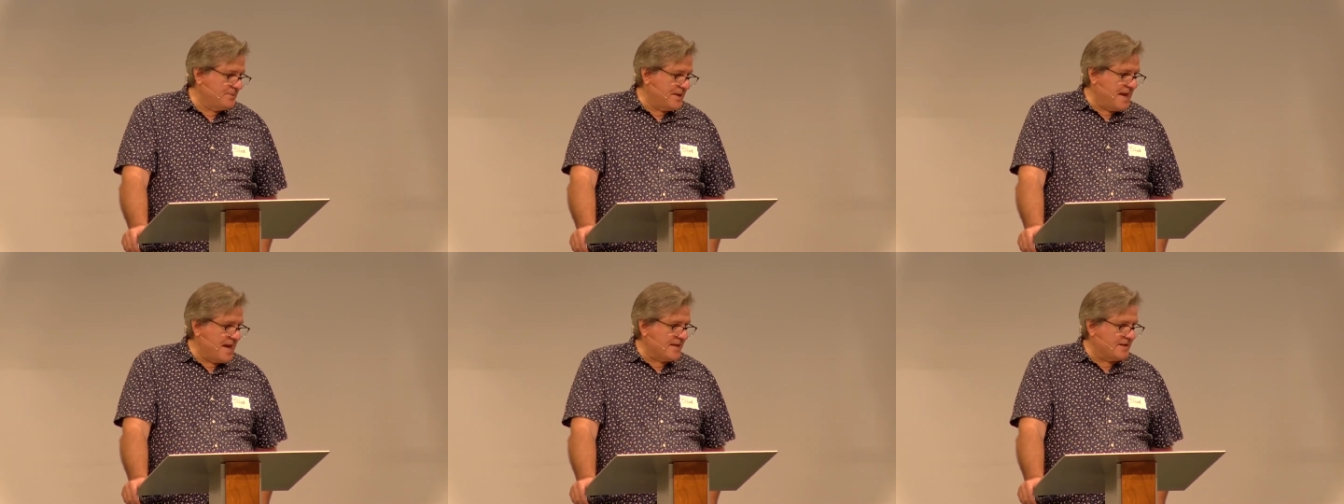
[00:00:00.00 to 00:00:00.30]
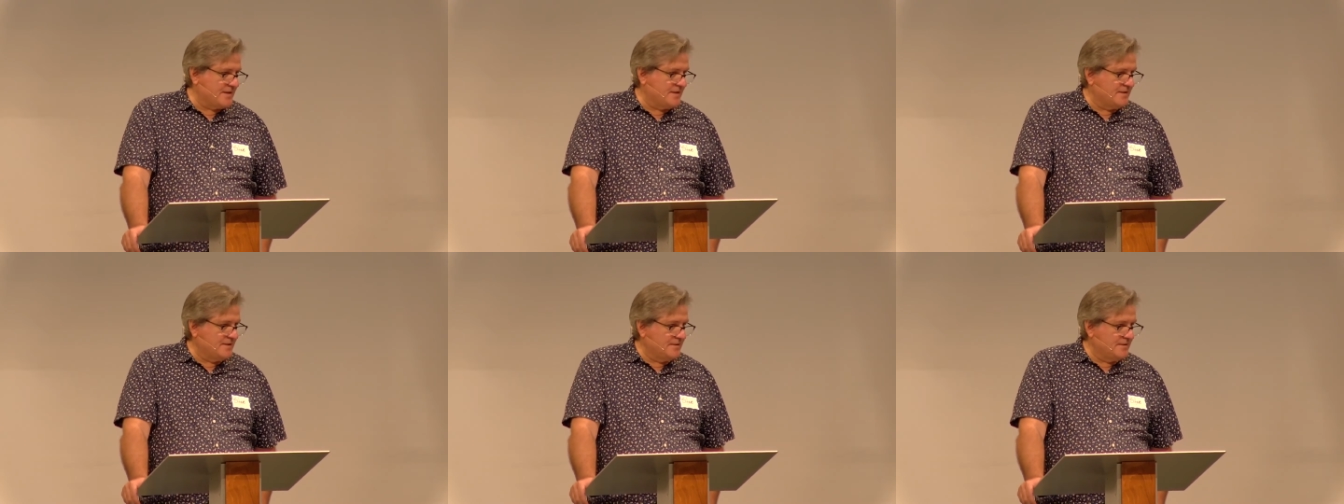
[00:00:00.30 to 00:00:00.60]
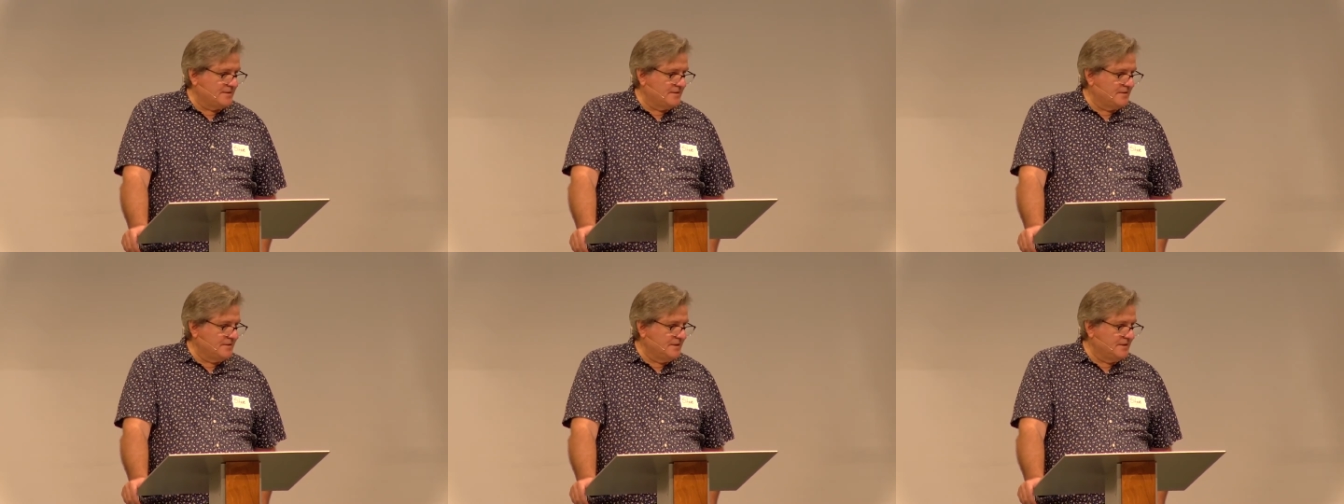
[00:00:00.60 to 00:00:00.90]
back
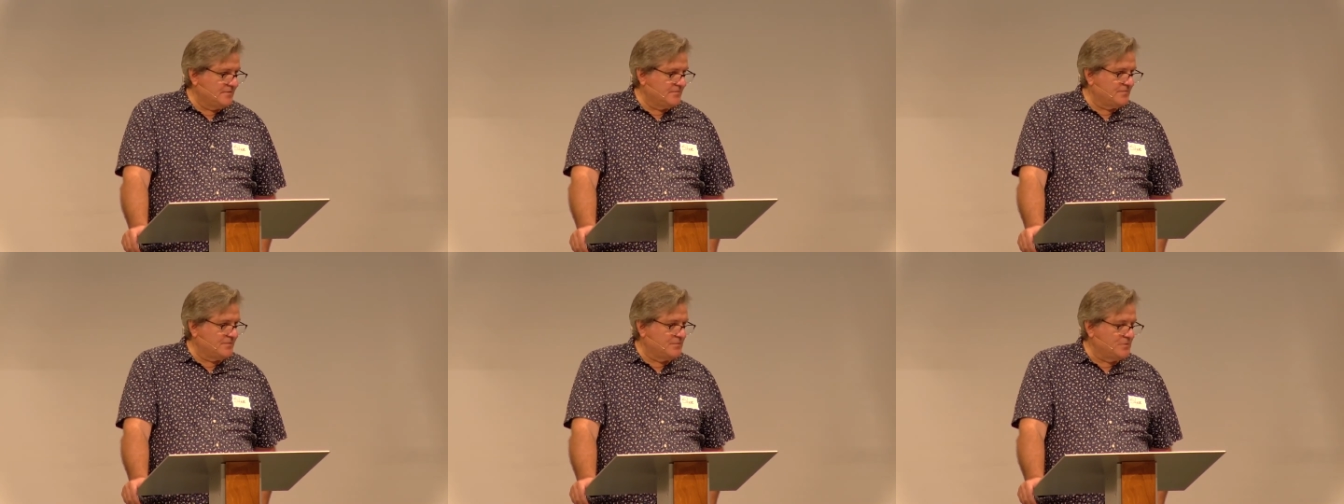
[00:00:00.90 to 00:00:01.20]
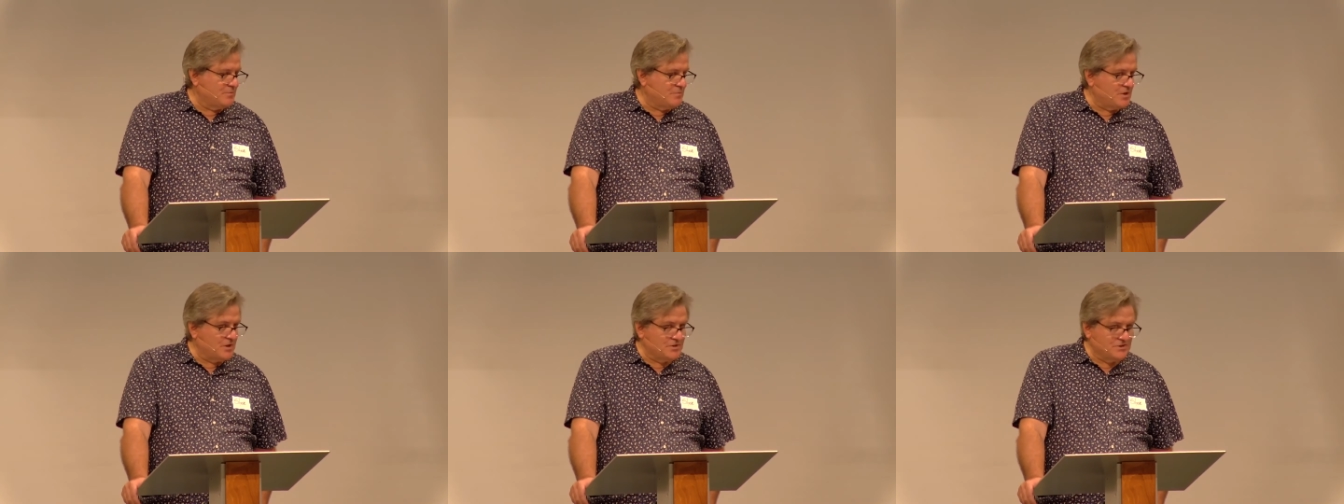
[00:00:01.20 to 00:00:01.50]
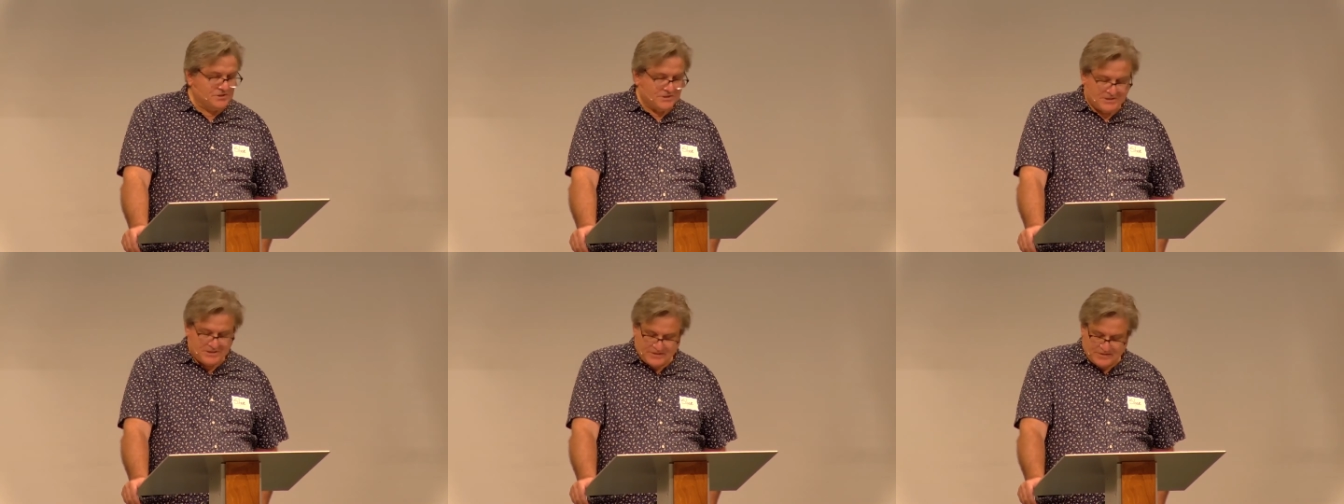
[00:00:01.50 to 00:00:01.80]
in from the
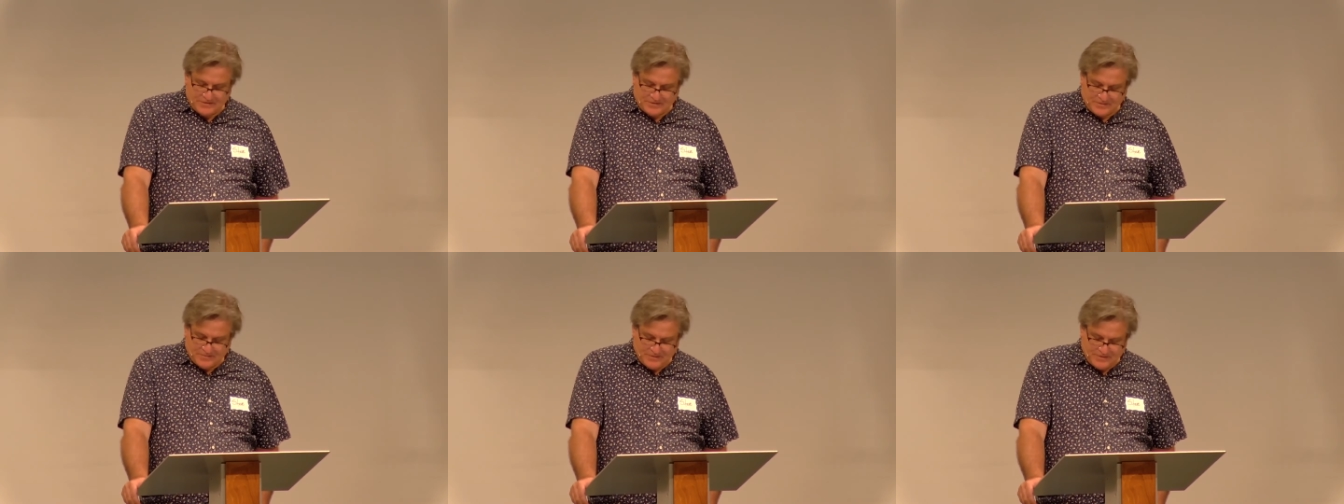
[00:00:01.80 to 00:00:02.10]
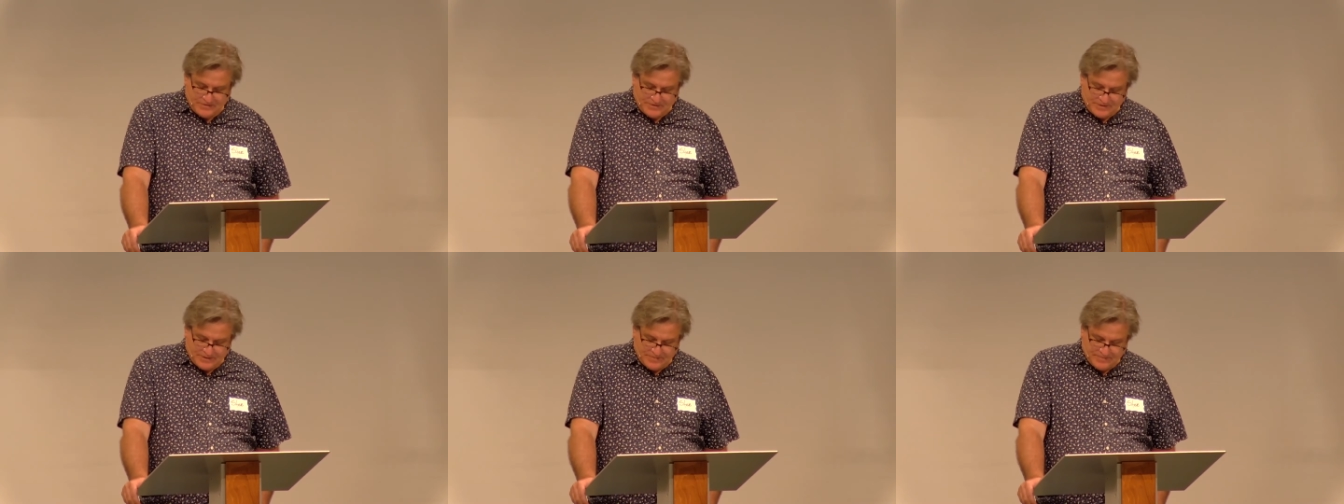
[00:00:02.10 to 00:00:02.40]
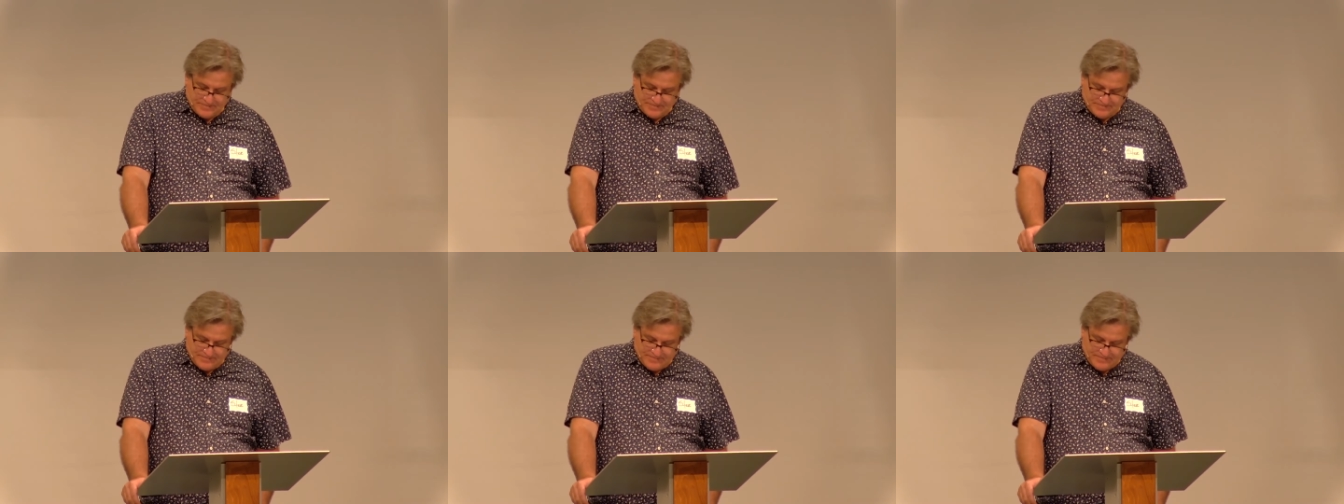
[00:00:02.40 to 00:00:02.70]
margins into
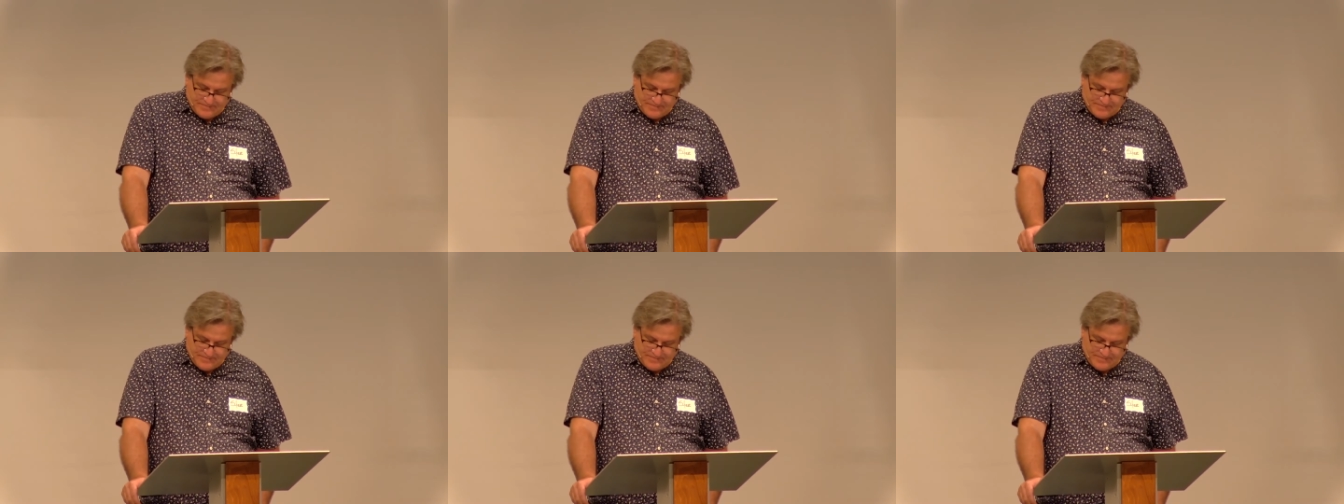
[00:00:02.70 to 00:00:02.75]
community.